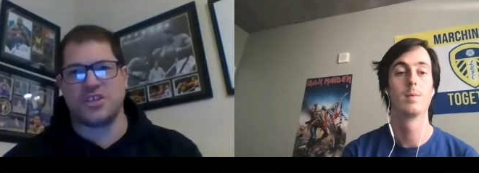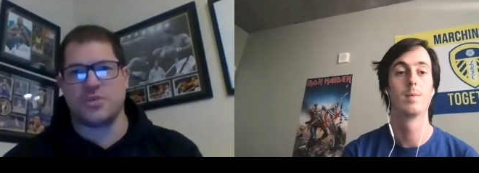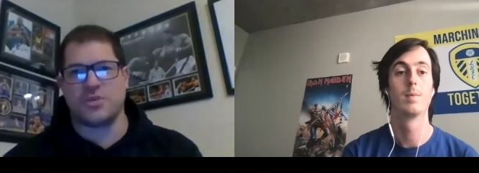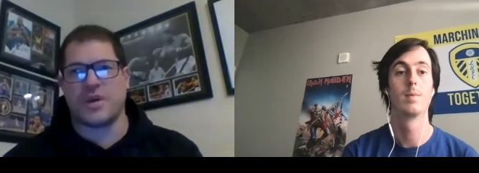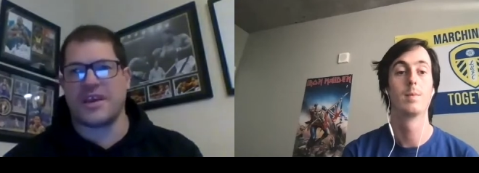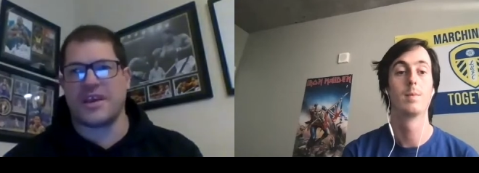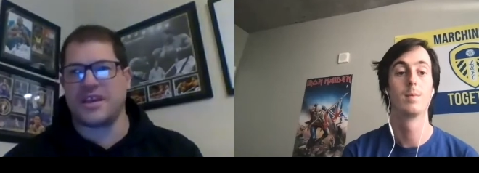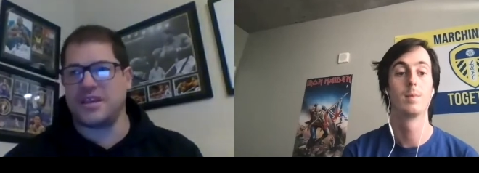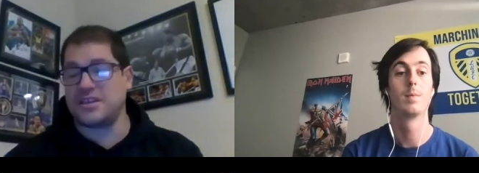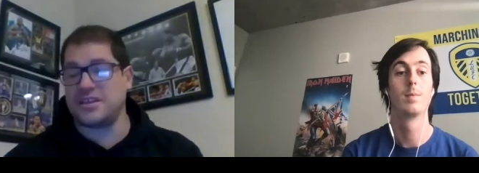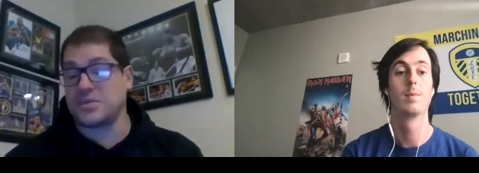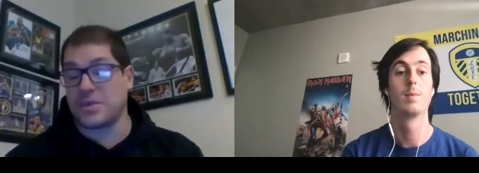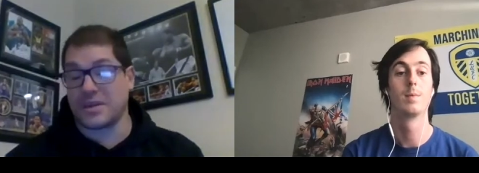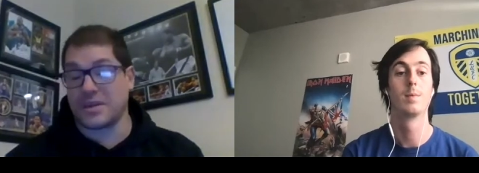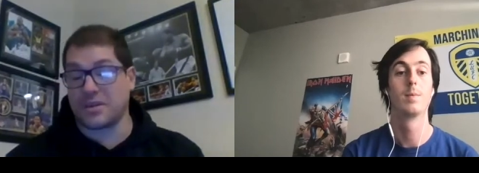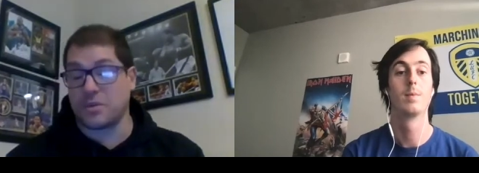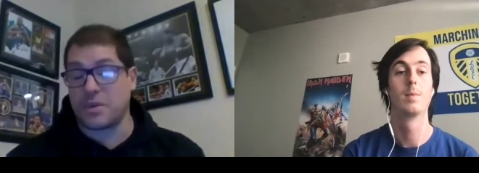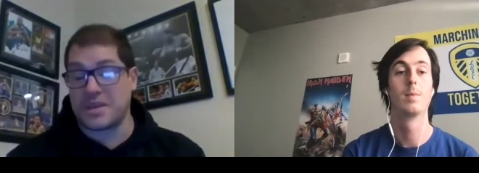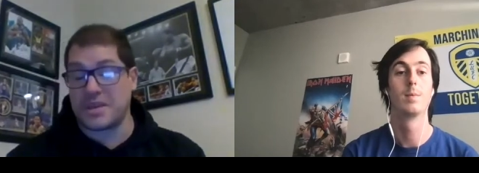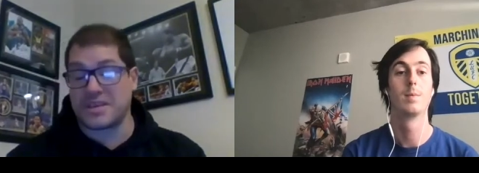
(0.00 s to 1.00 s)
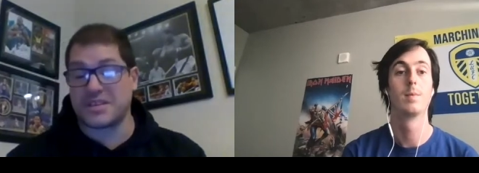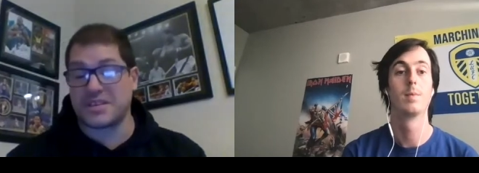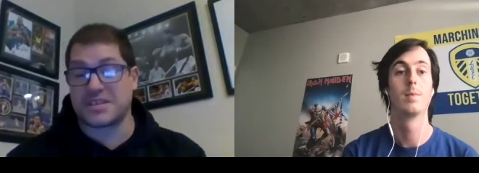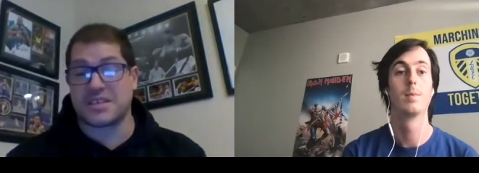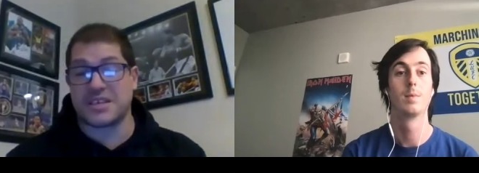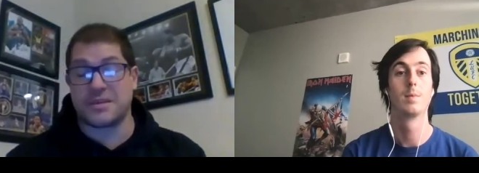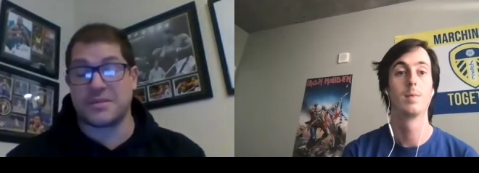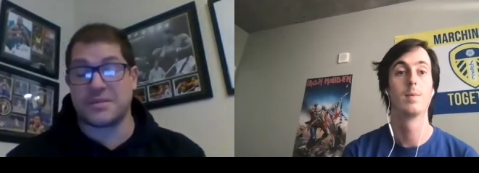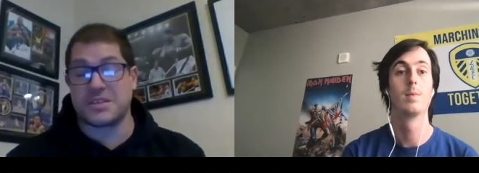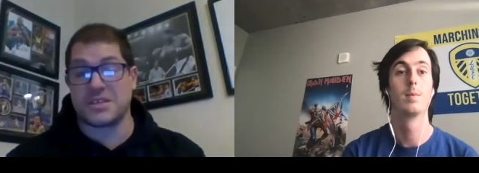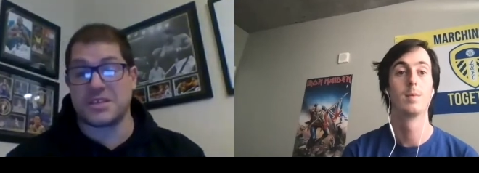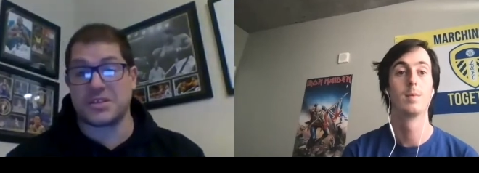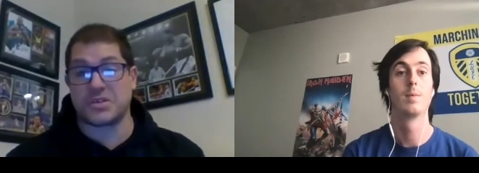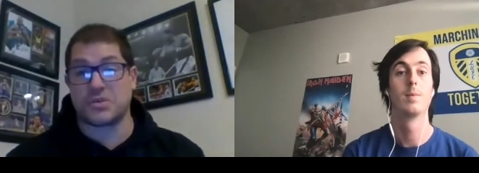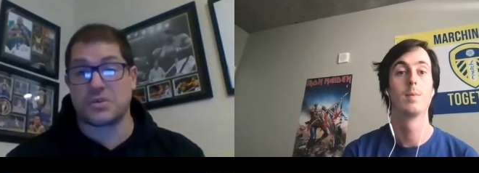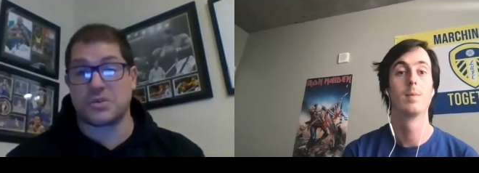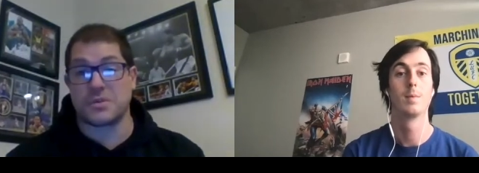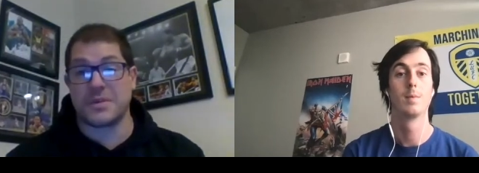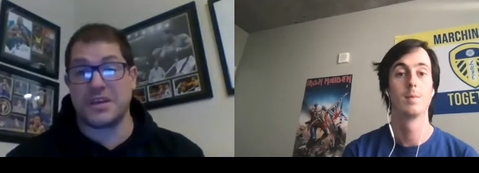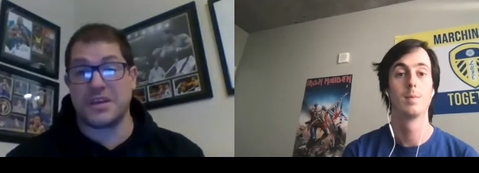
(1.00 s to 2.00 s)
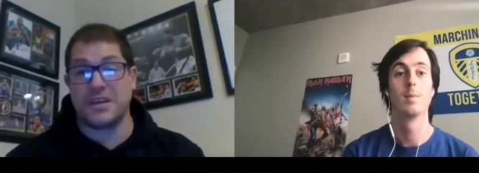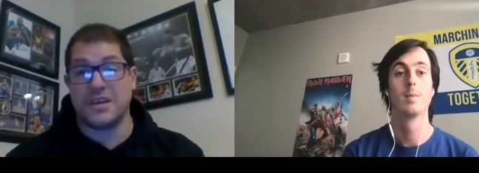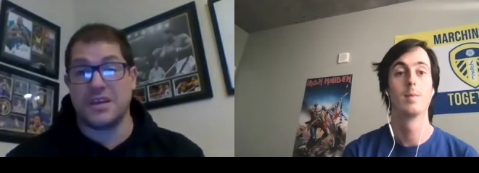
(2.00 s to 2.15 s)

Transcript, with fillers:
Speaker 1: UAE is one of the weakest teams in the tournament.